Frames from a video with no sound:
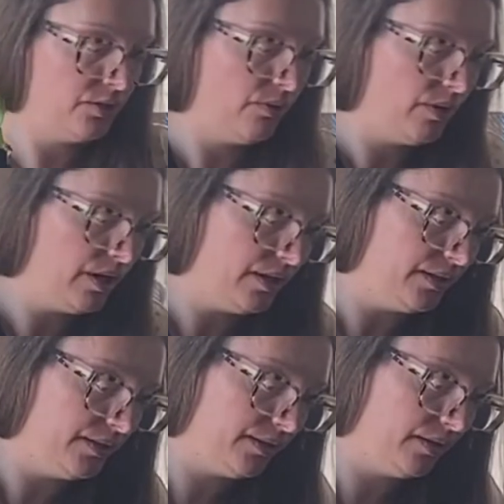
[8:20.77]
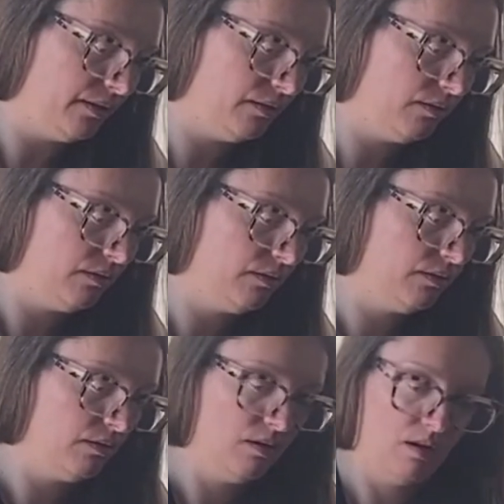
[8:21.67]
door is
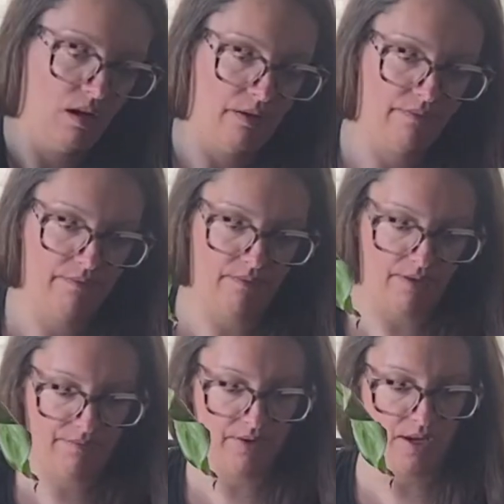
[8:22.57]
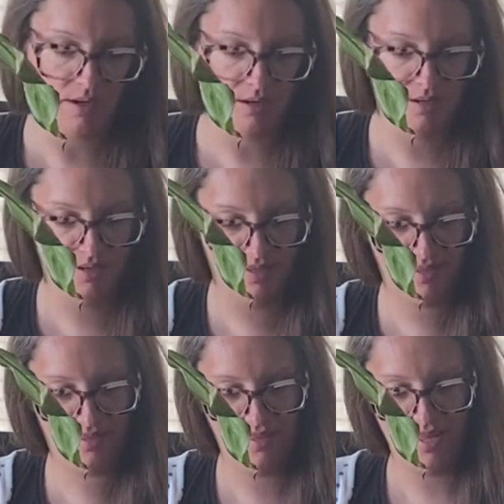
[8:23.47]
a fun,
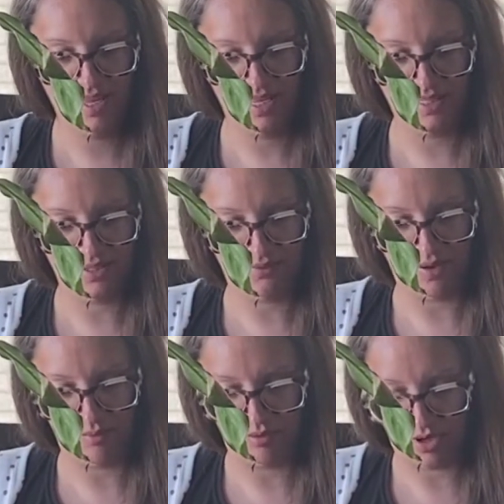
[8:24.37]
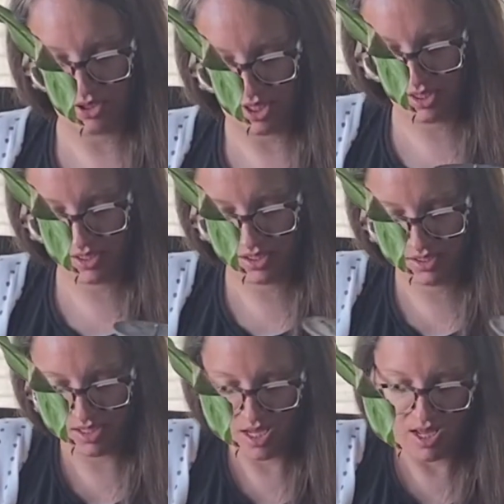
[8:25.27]
it's a fun project.
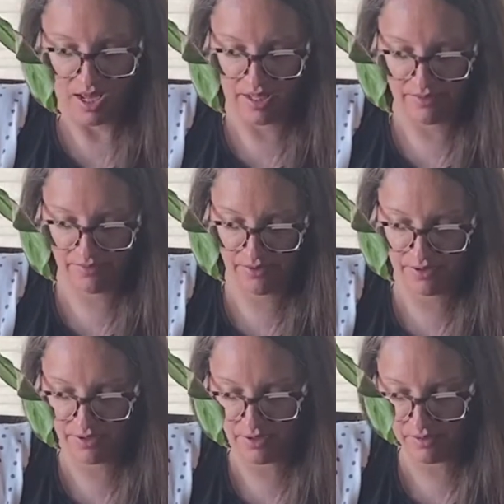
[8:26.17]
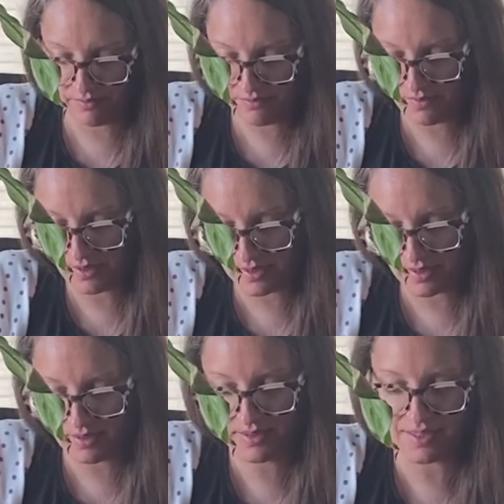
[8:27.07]
I have heard of
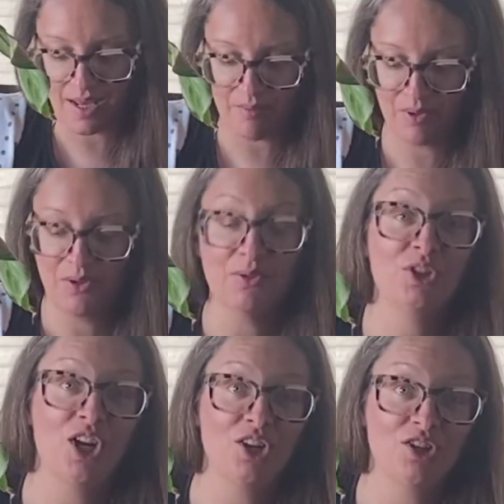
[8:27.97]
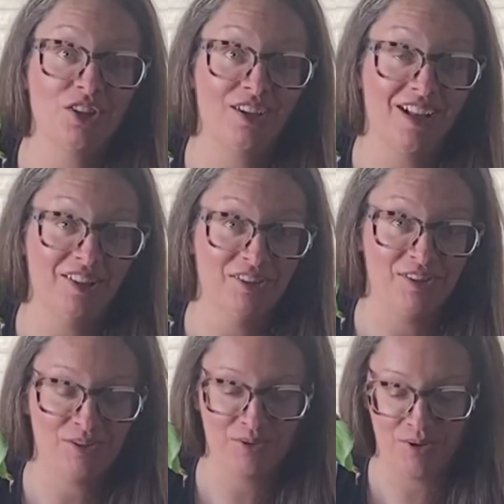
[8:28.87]
some who change their color
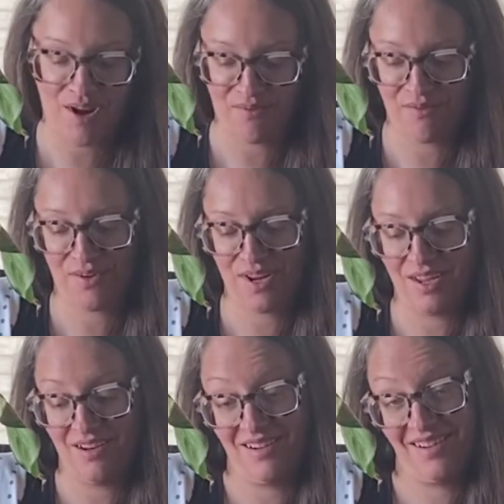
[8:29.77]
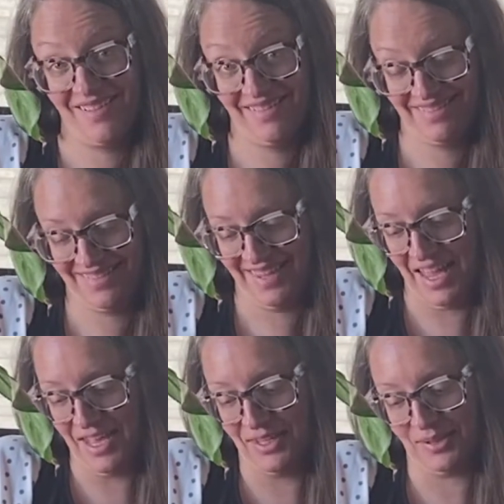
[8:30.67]
on their door every year.
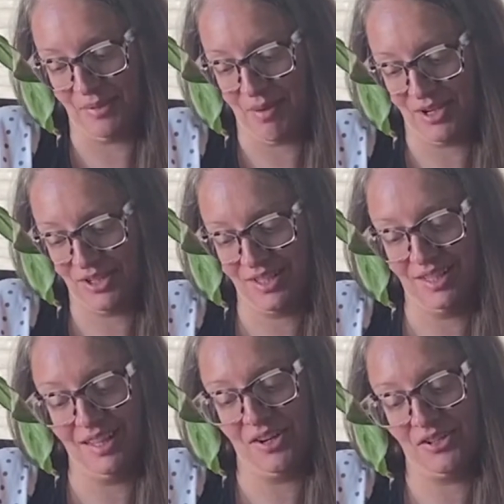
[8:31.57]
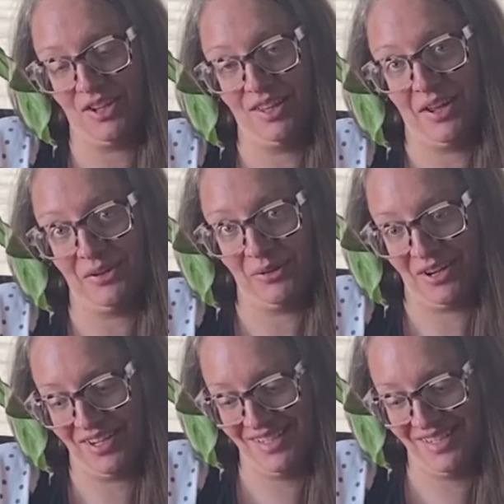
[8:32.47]
So imagine the layers on that door.